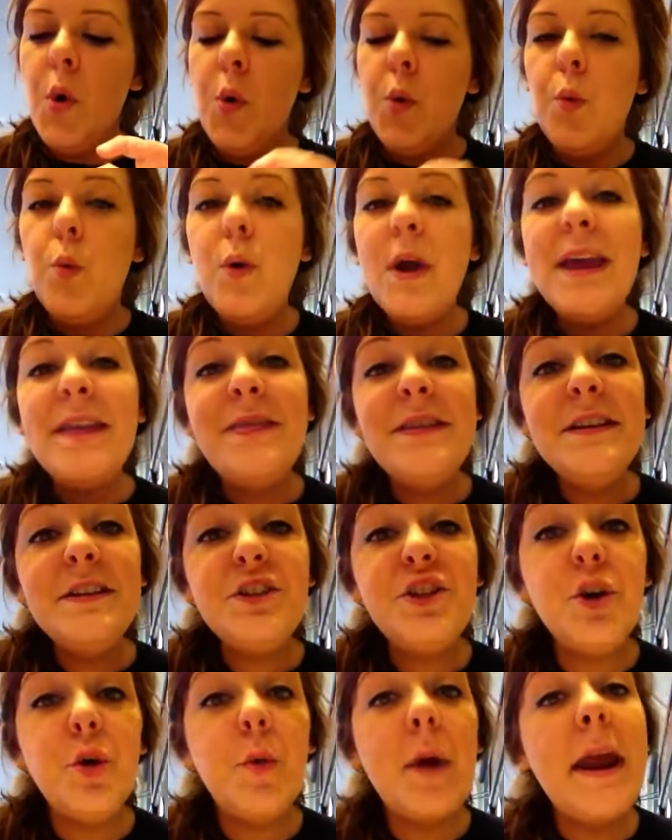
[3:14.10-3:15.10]
When
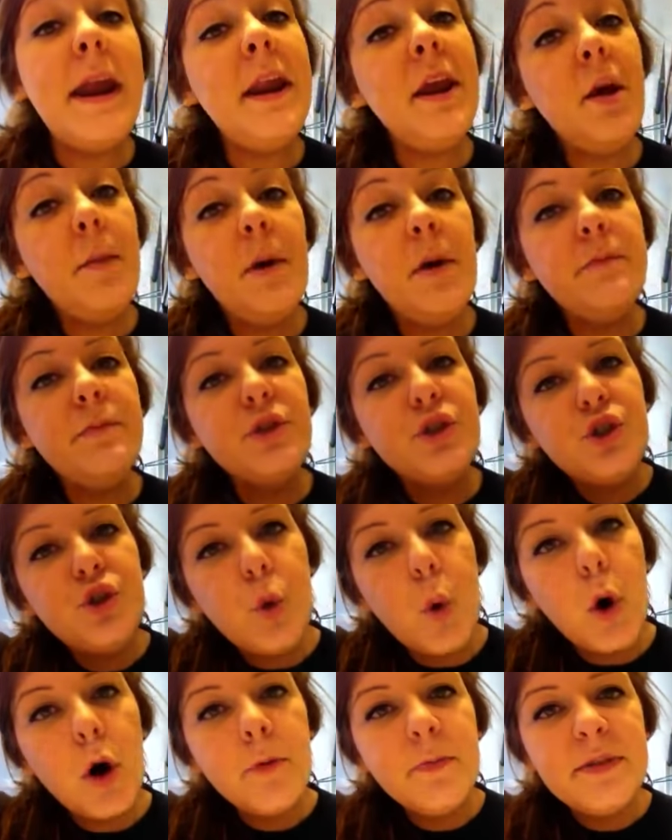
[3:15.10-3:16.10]
this uranium
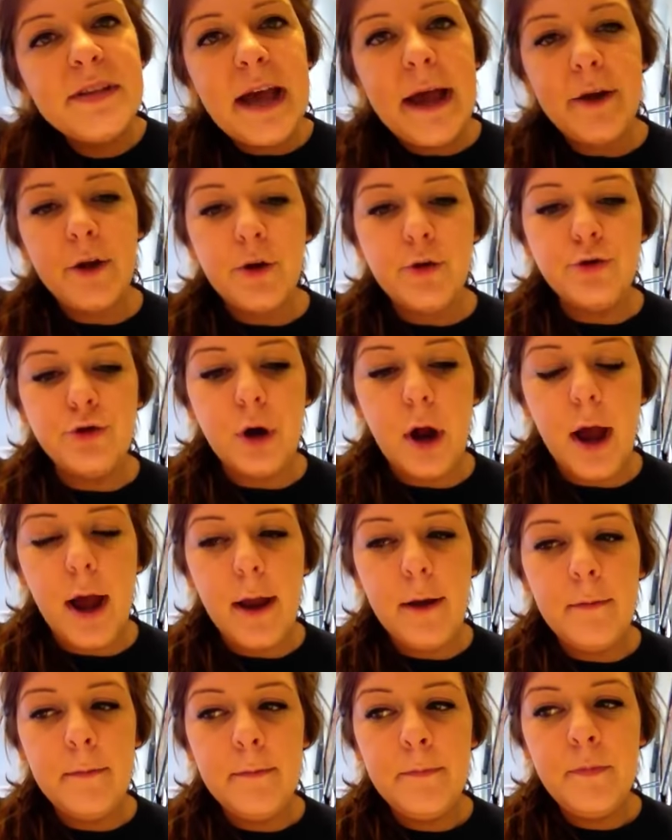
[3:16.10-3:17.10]
absorbs that
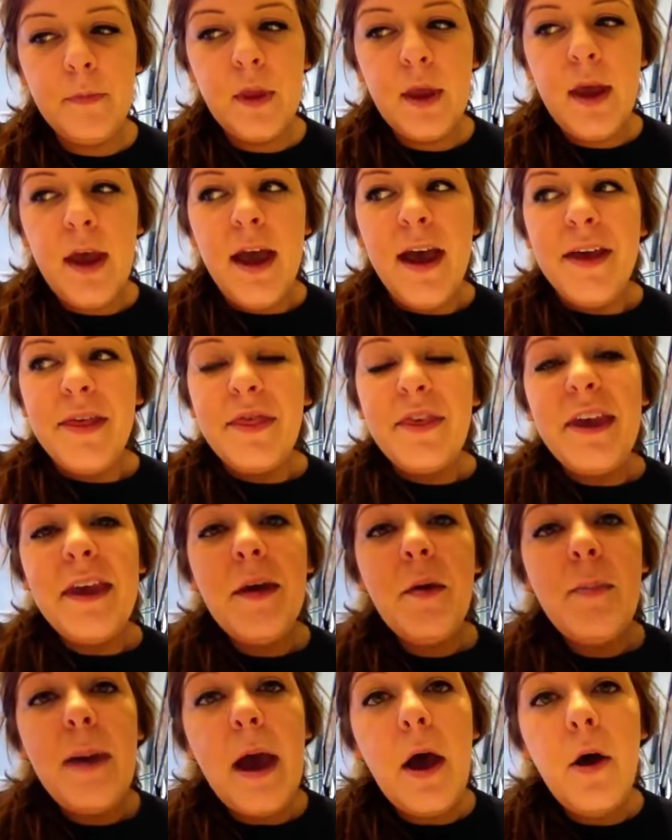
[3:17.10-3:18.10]
neutron,
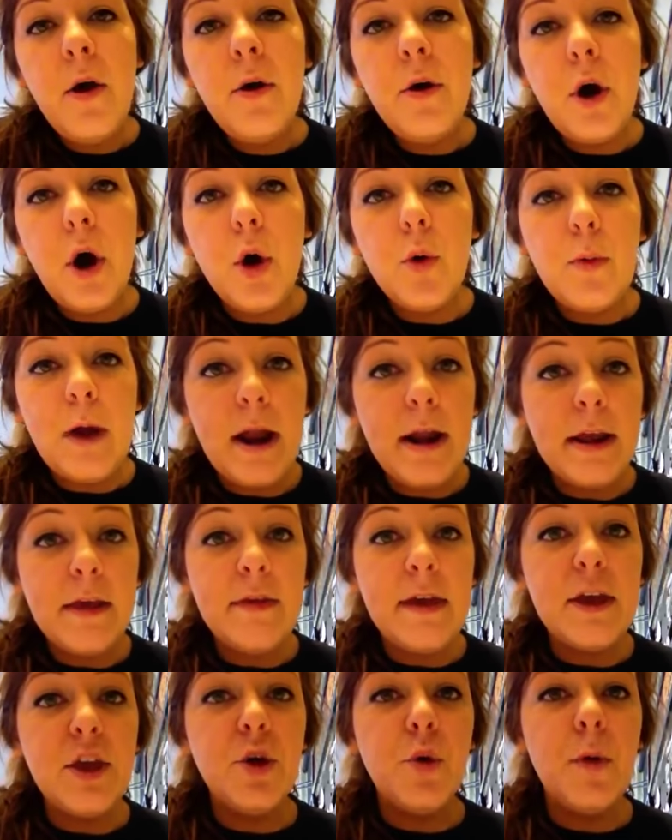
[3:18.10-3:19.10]
think about already
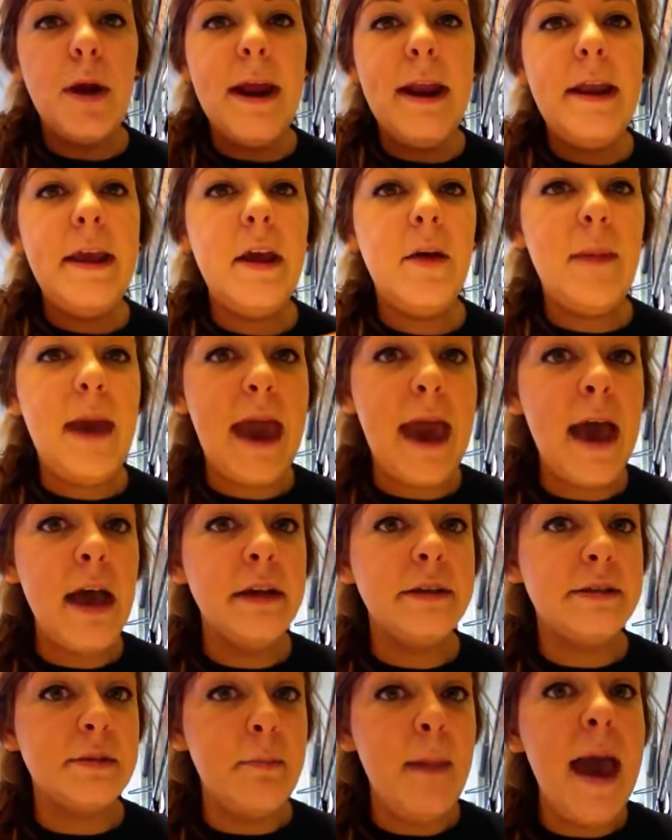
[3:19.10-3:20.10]
that uranium
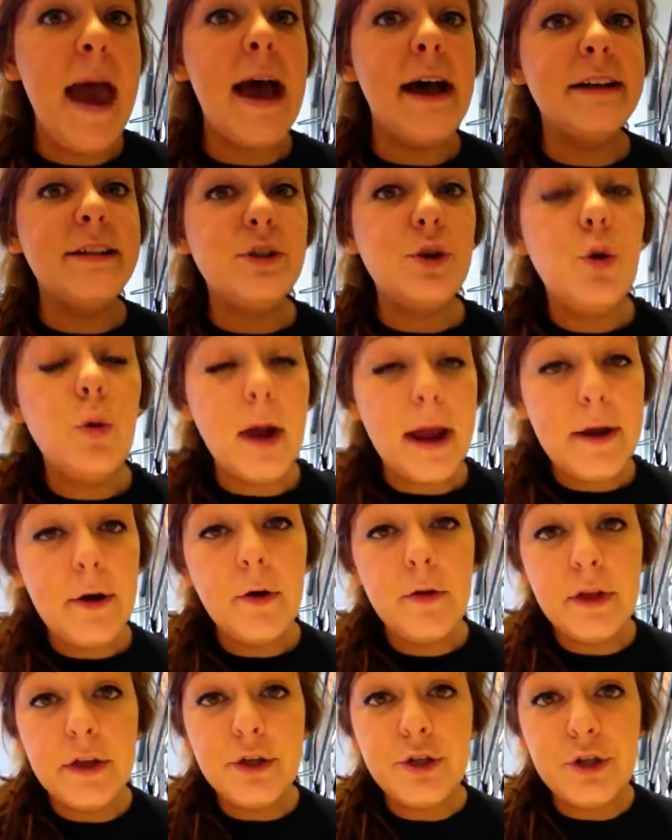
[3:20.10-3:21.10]
has a mass
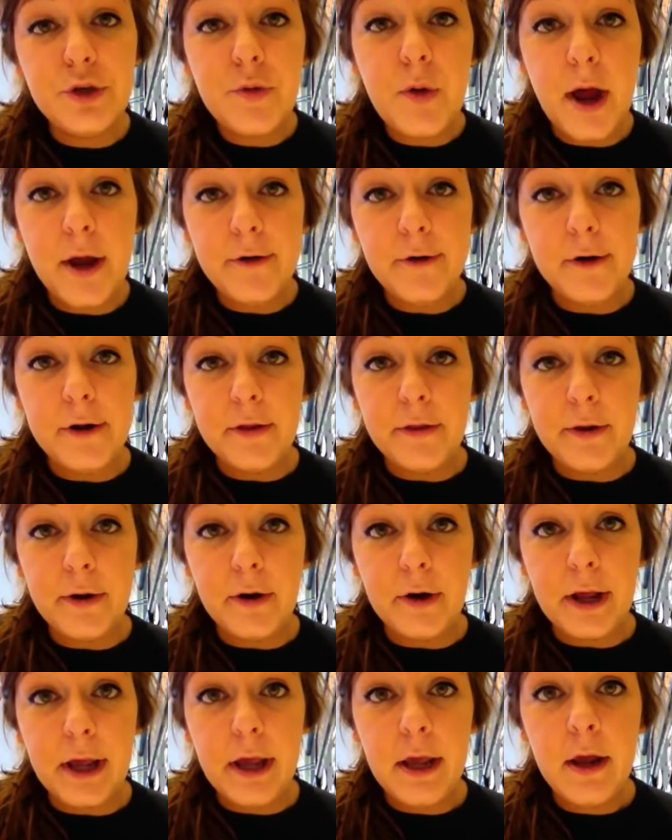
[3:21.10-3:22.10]
greater than
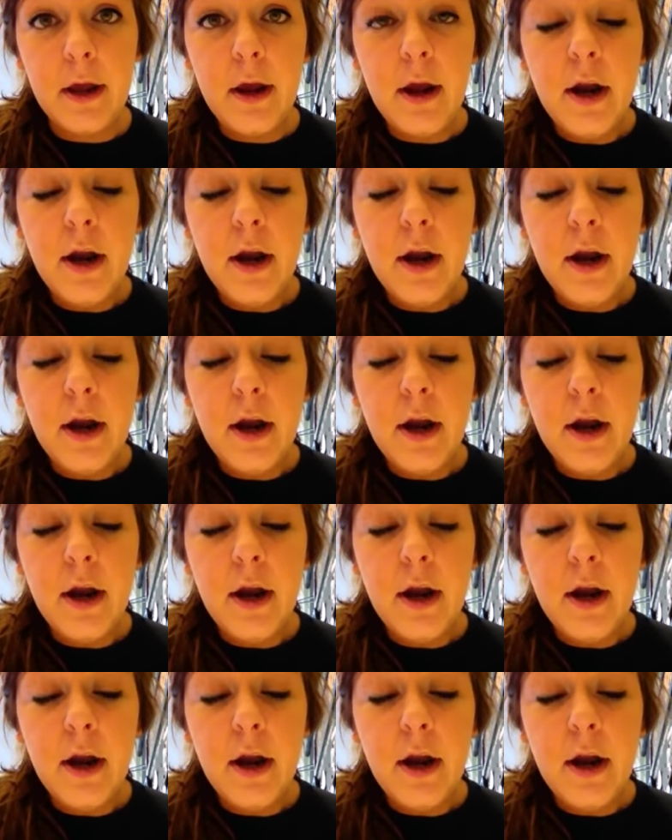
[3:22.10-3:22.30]
230.